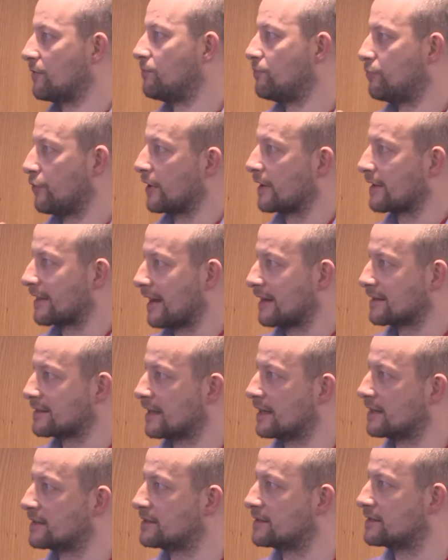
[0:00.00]
bring that
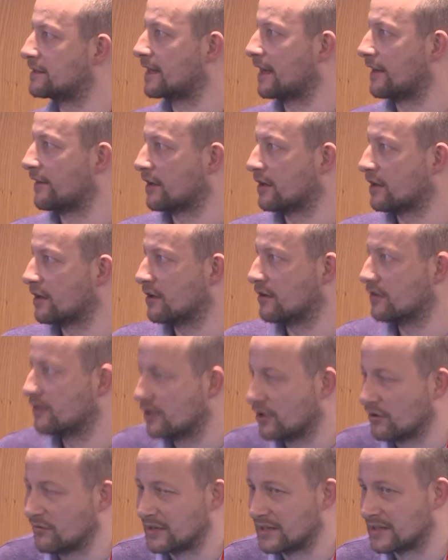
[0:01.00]
data together.
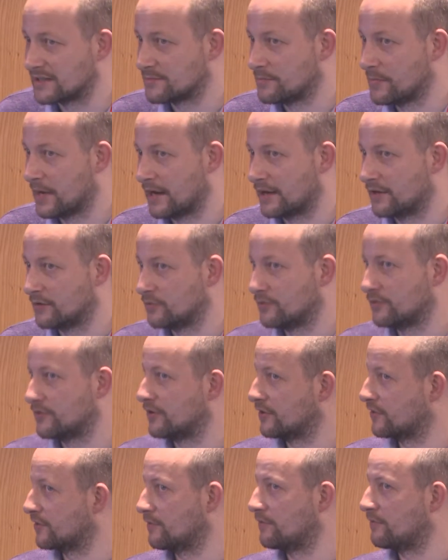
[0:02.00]
Currently it's manual,
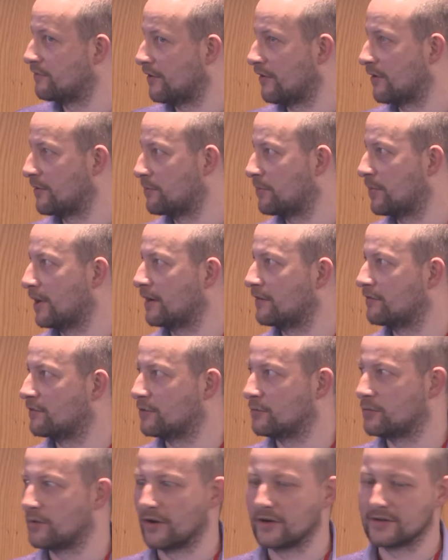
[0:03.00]
so it's a very
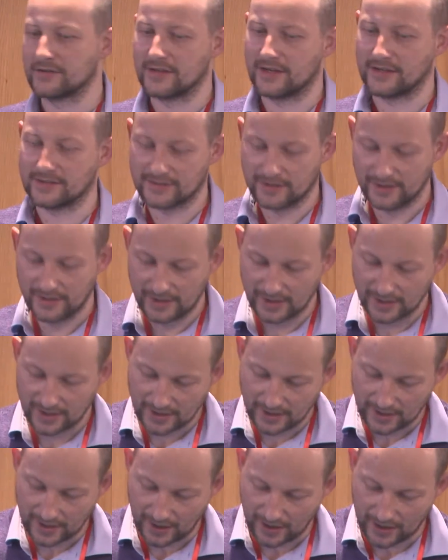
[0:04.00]
painful process.
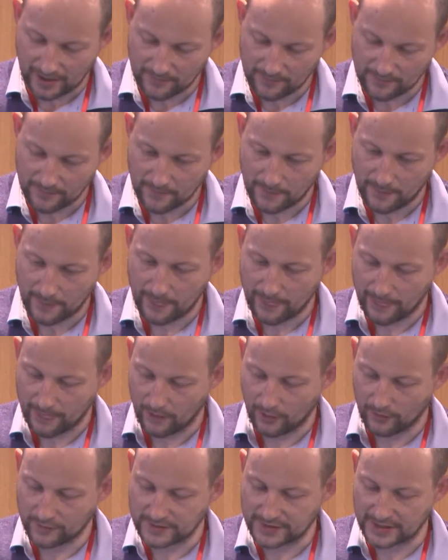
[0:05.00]

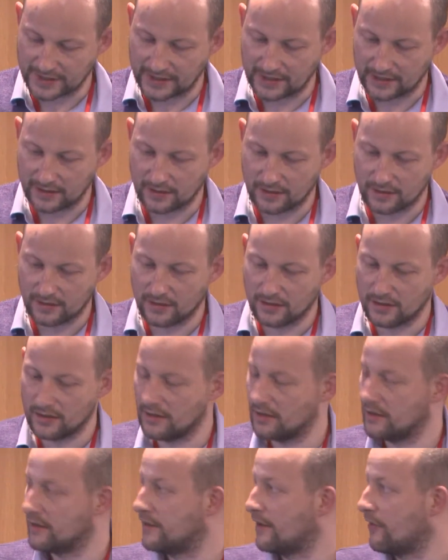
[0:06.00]
Obviously,
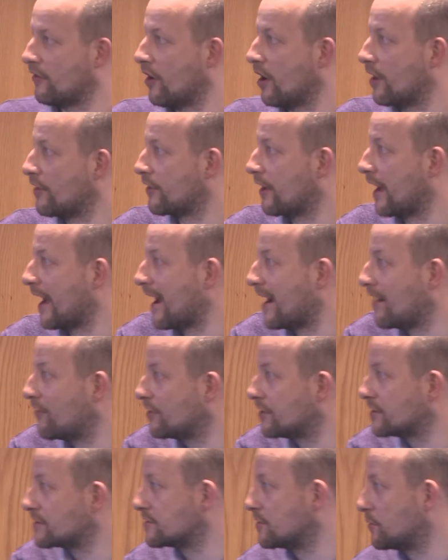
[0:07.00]
there are other
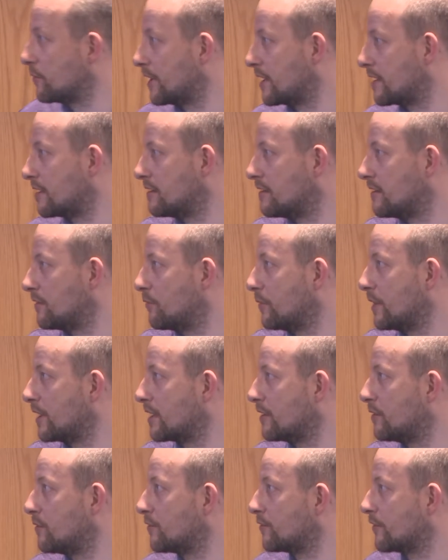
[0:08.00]
areas that we
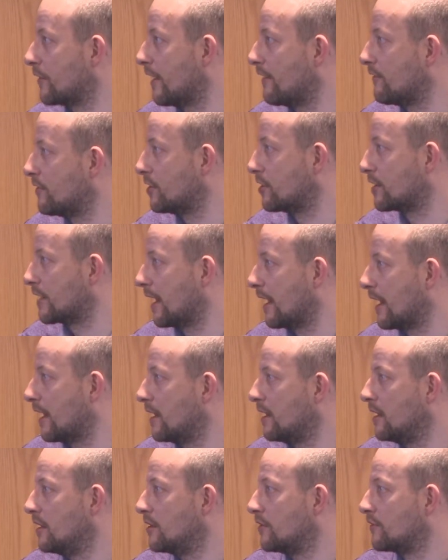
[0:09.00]
can also have a look
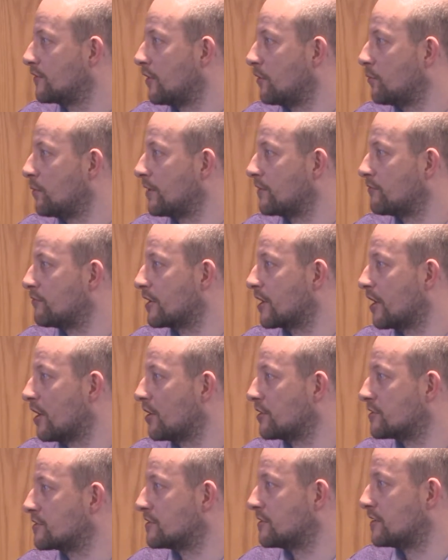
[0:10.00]
at. So with
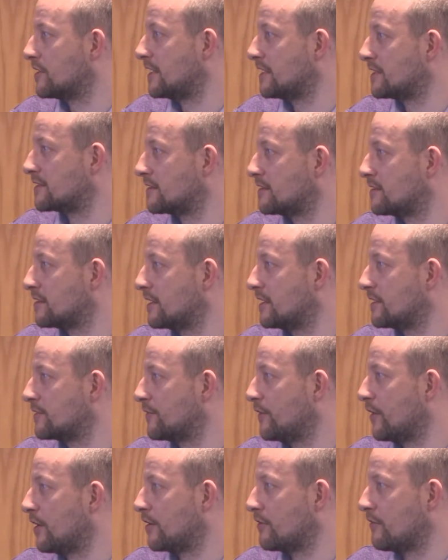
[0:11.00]
regards to these
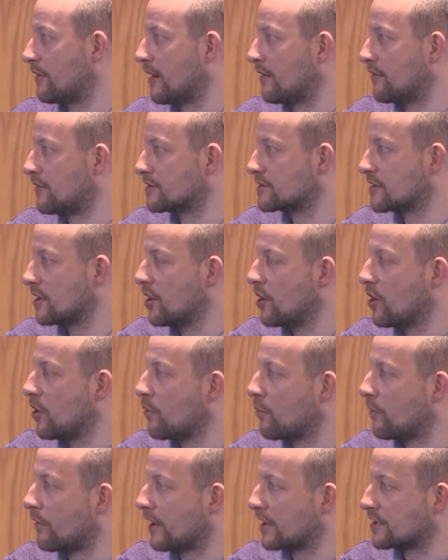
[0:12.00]
further areas,
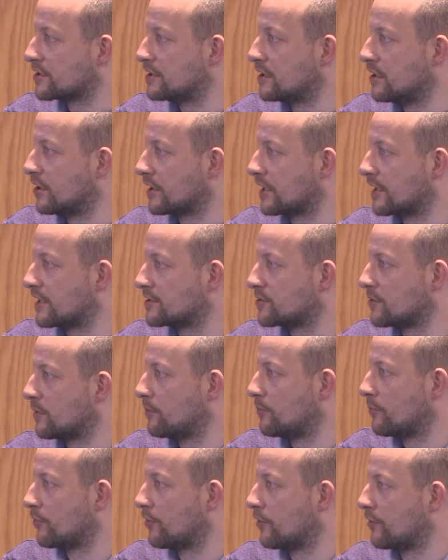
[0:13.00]
we're actually looking to
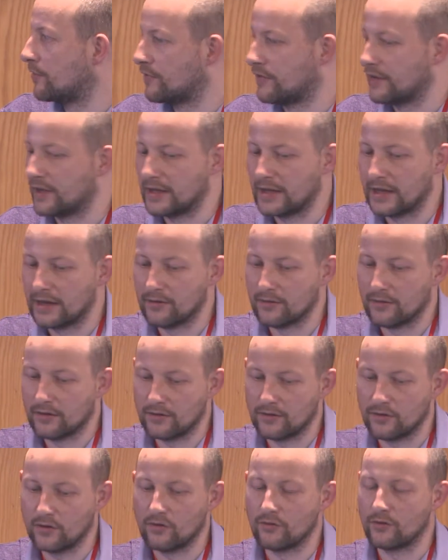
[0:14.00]
improve
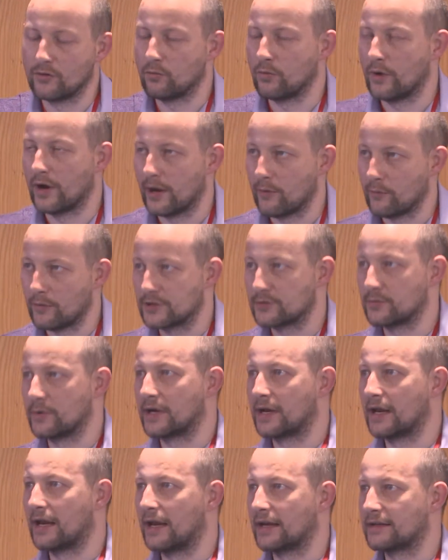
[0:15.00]
the way in which
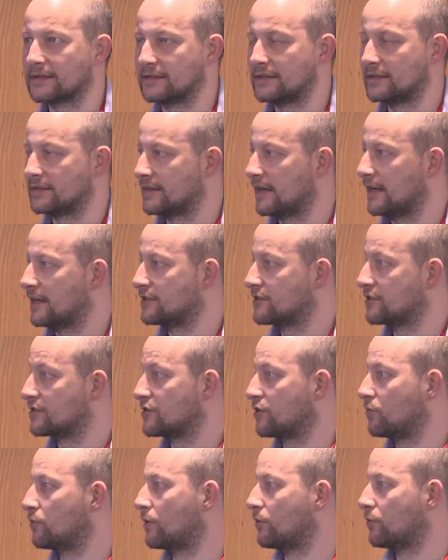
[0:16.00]
we're collecting the data.
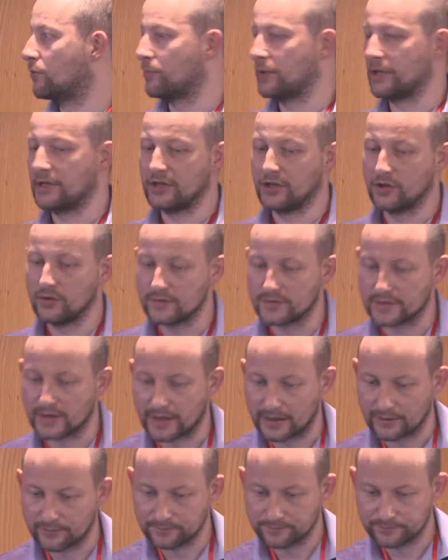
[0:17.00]
So we would be
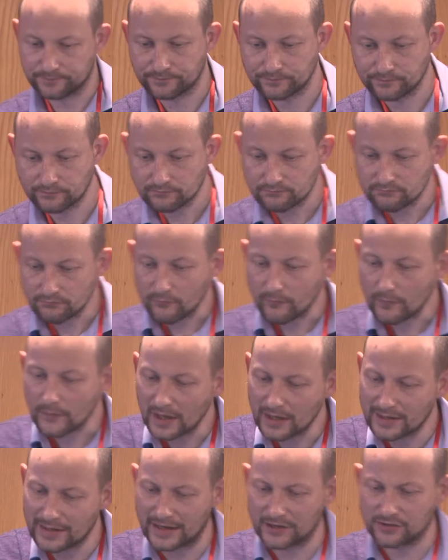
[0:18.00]
using
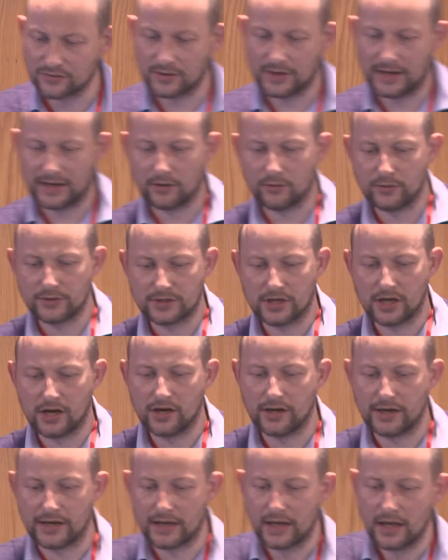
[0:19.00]
natural language
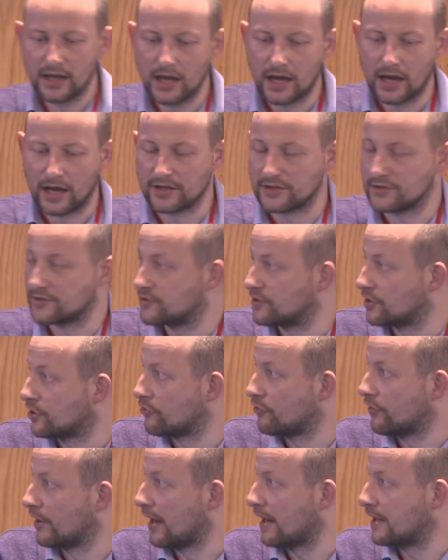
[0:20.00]
learning to
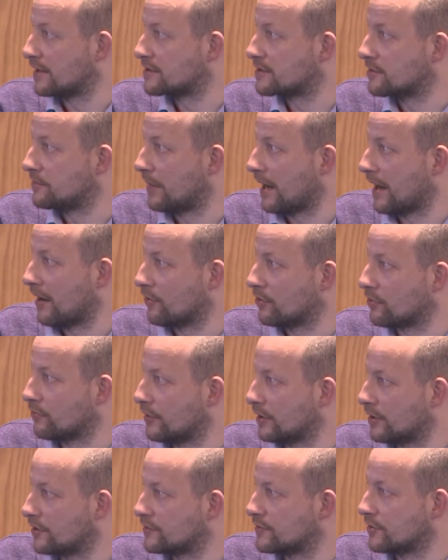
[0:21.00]
create
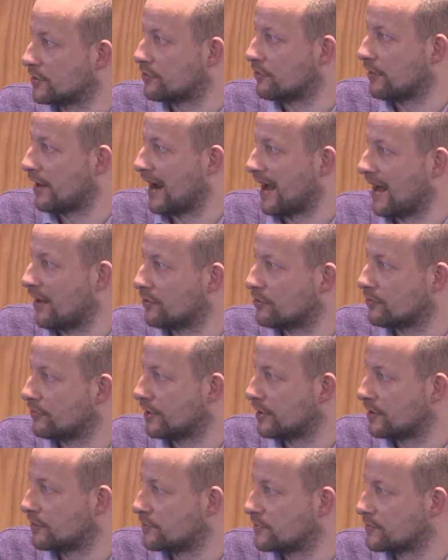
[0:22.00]

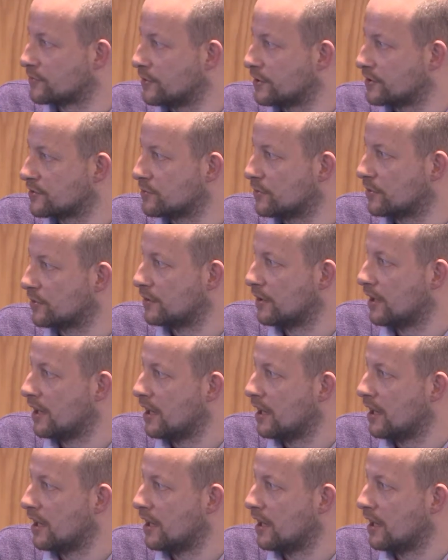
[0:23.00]
algorithms which will